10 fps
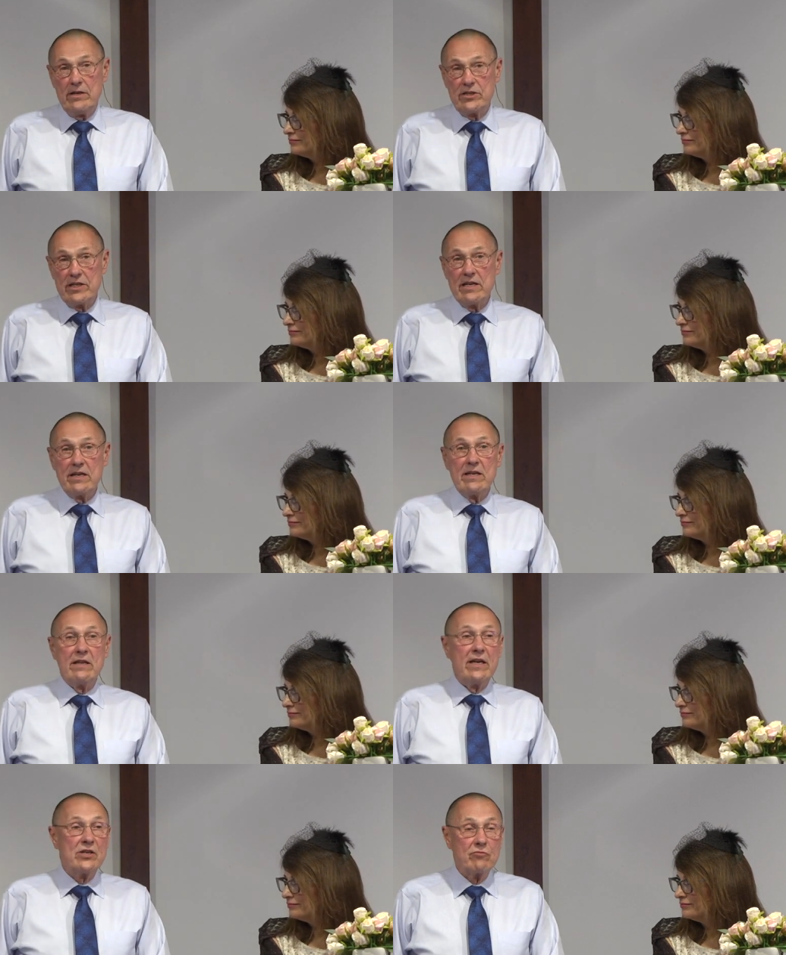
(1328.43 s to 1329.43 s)

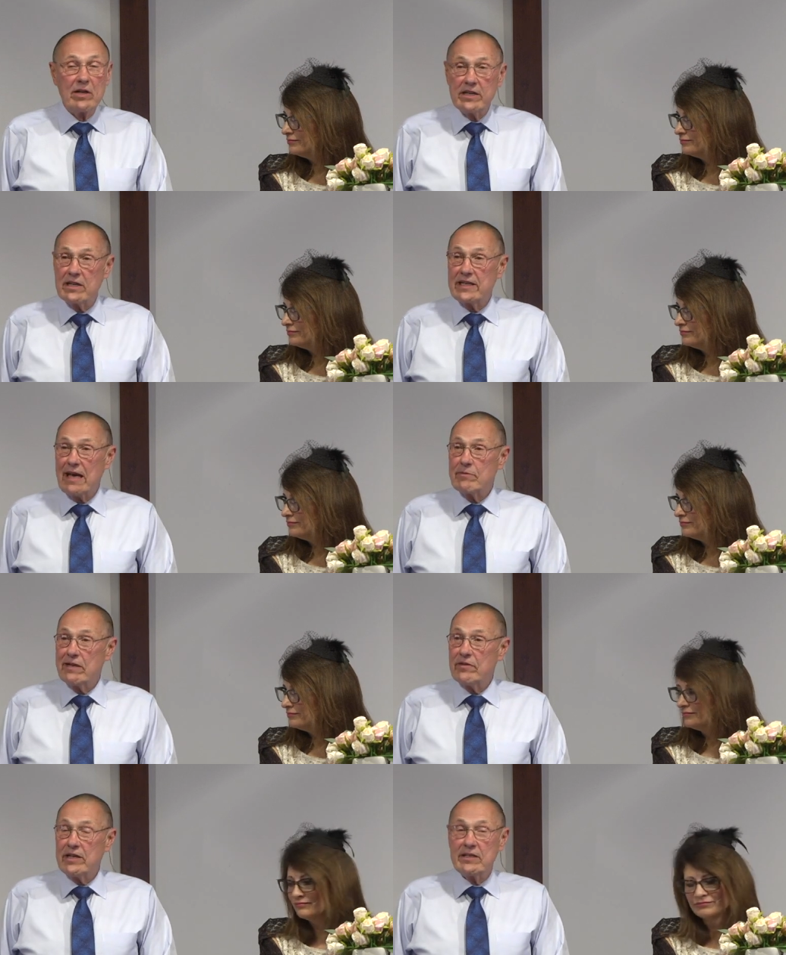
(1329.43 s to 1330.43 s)
Speaker 1: sending Israel into
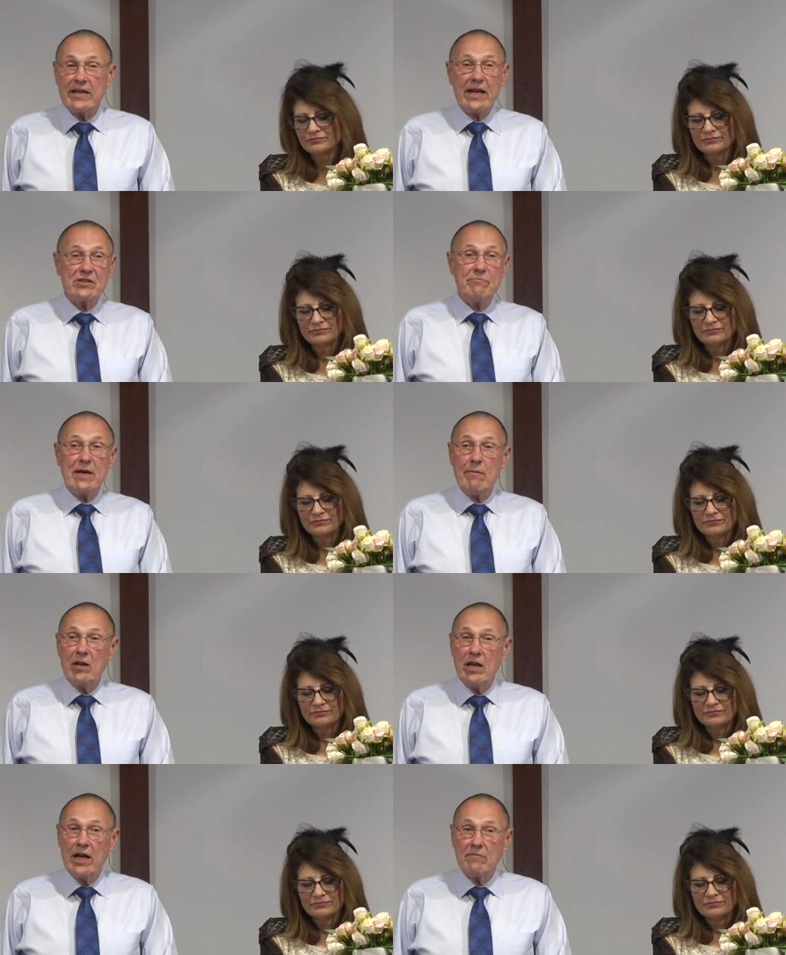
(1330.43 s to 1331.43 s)
captivity at the hands of
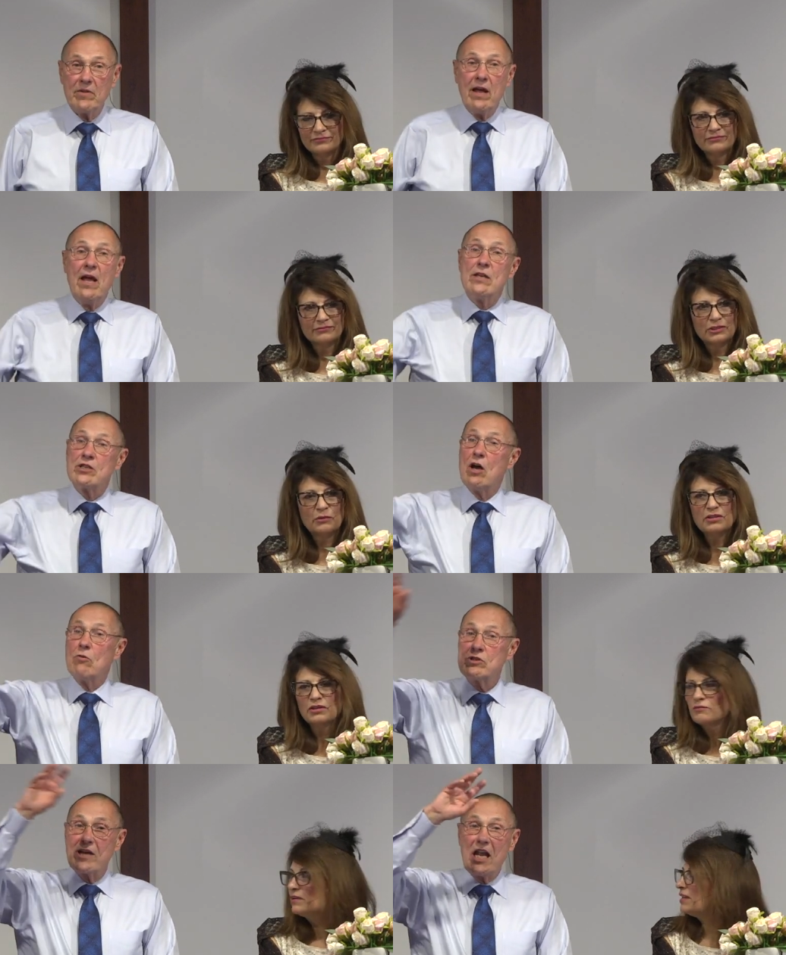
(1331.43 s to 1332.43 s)
Babylon. So, so when,
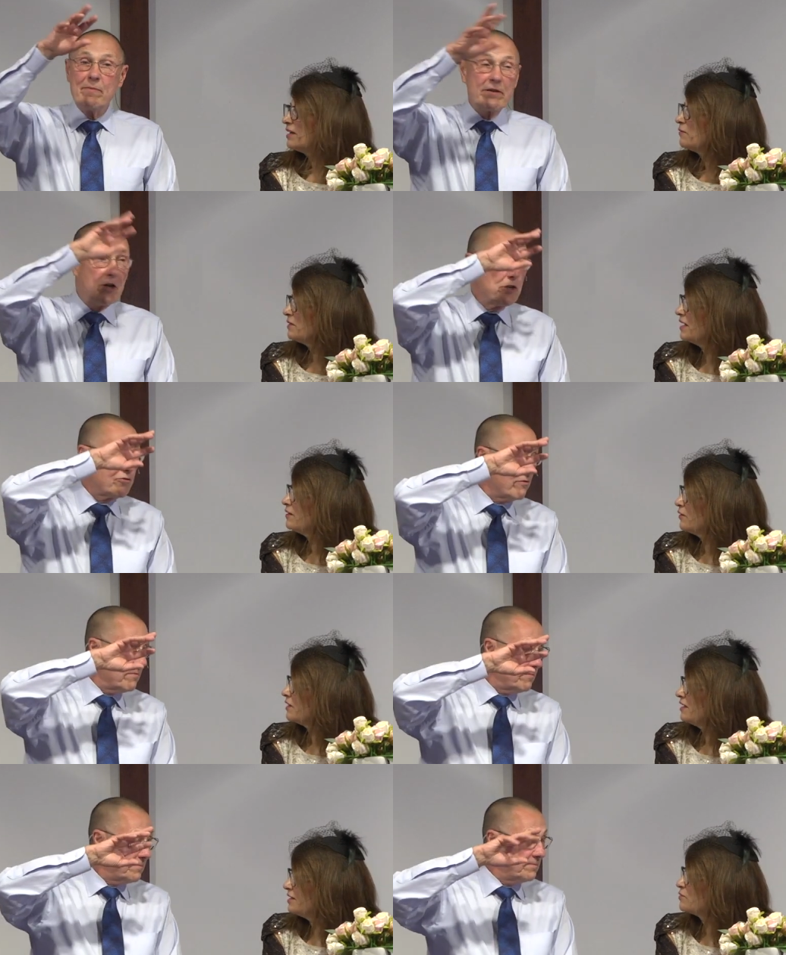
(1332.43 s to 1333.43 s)
you, when they, when they
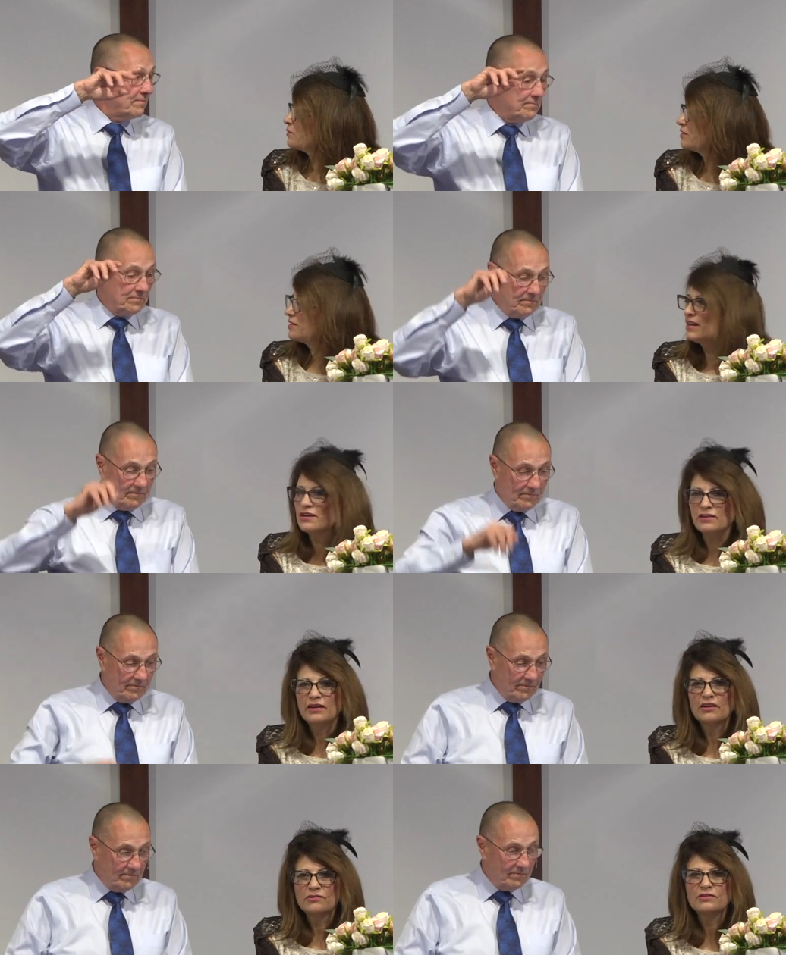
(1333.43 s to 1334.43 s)
look from, at
Speaker 2: Israel today, you
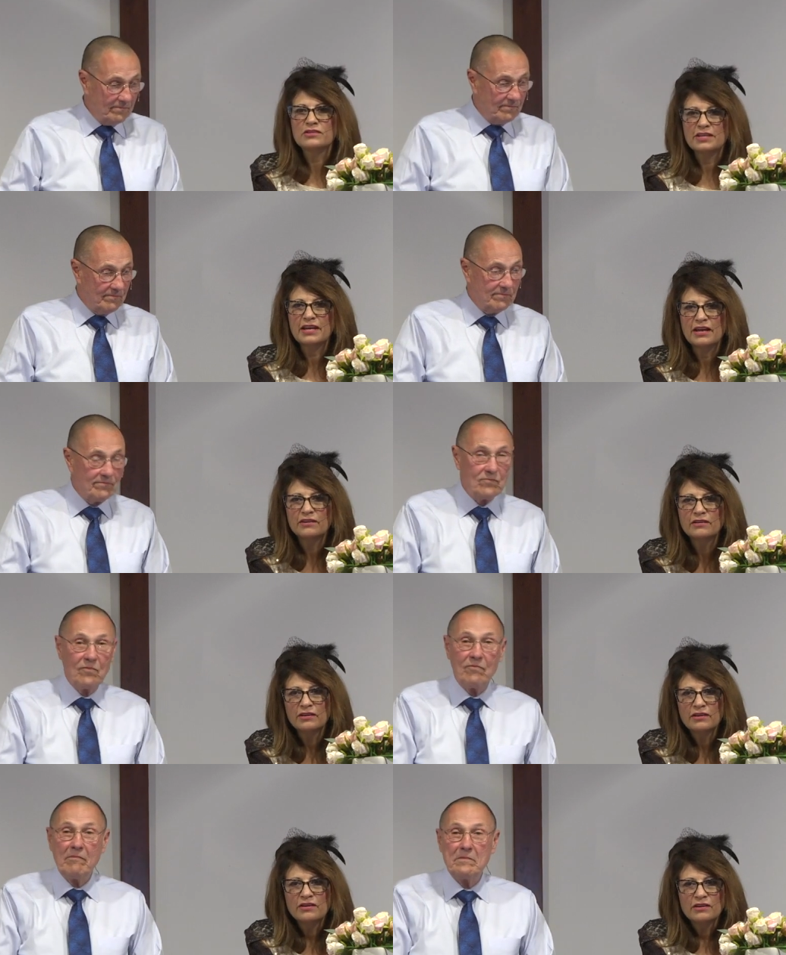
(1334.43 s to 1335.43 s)
can understand
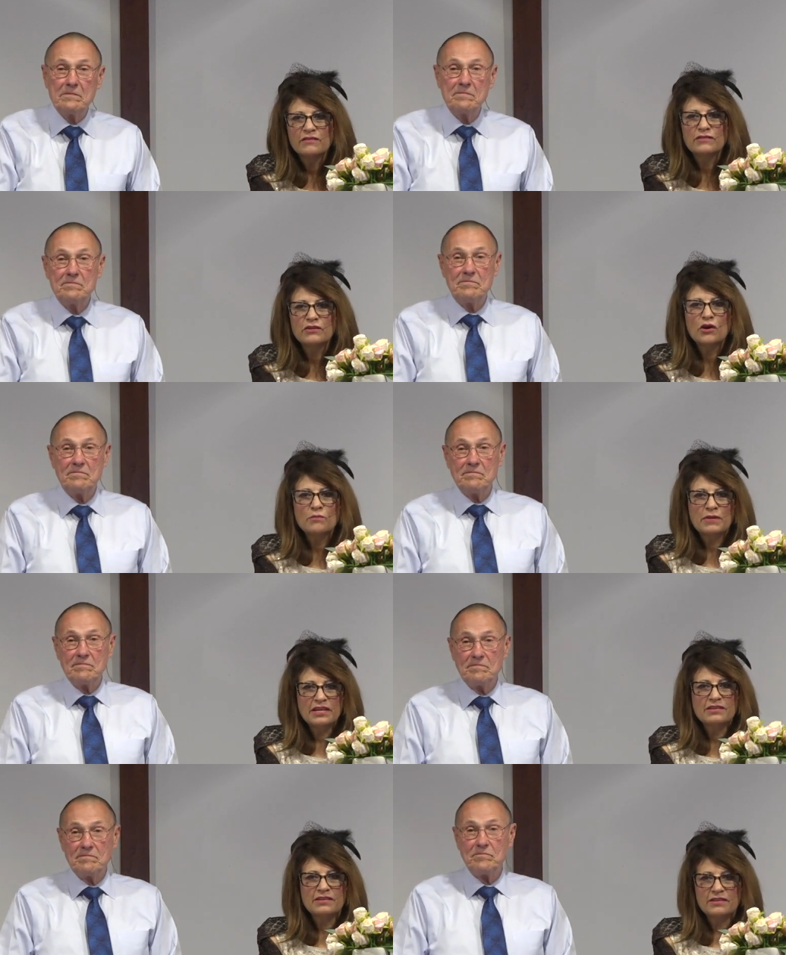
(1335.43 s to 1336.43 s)
you know
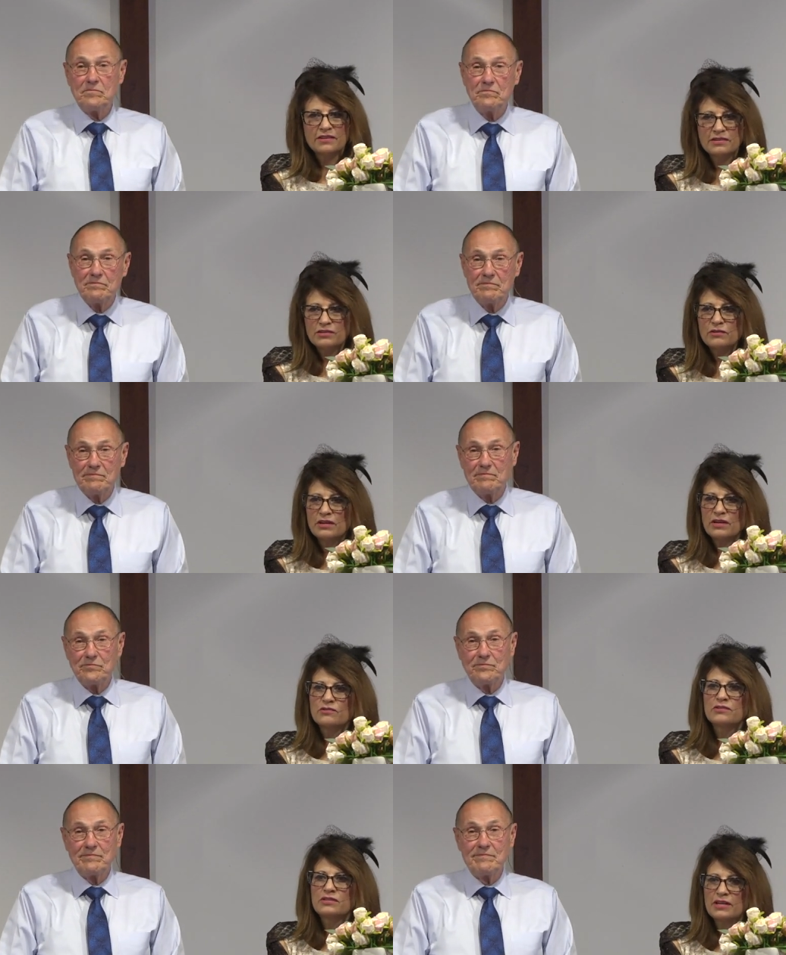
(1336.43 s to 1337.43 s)
pieces of this, you can
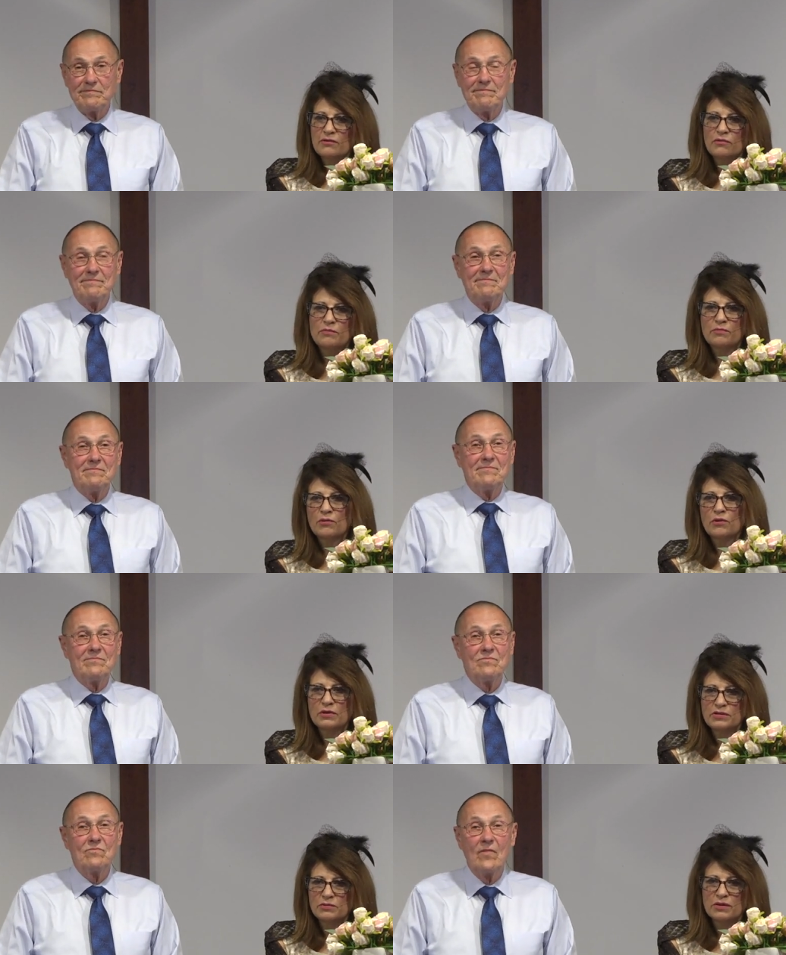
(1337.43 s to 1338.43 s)
understand what
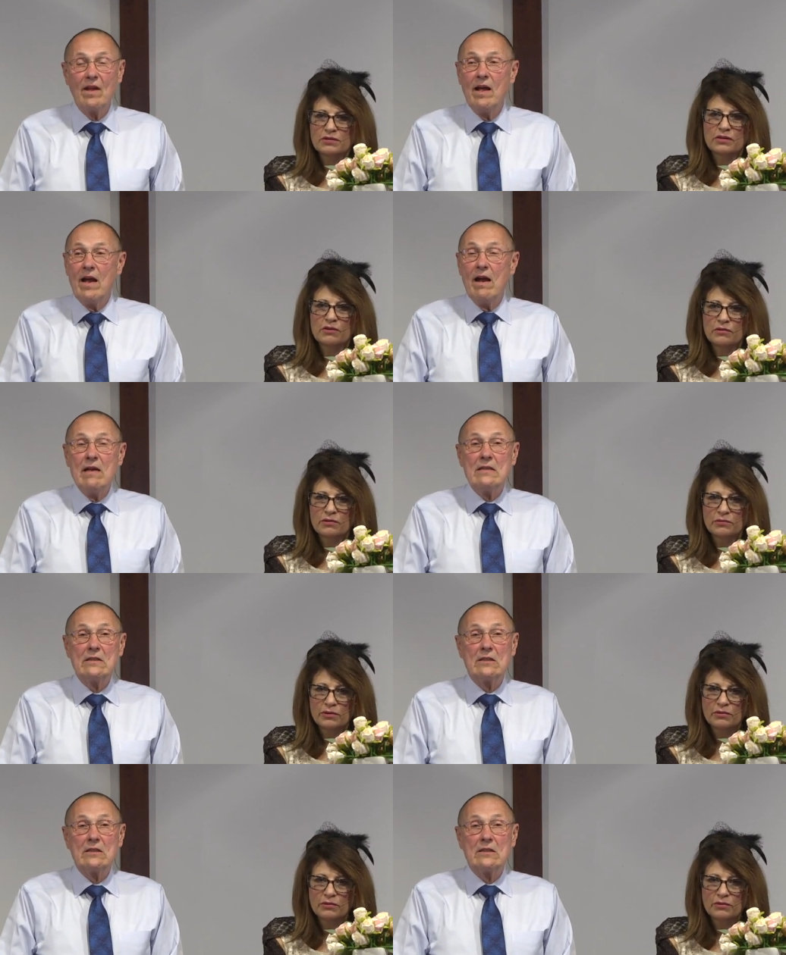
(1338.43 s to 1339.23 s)
poor Israel is going through.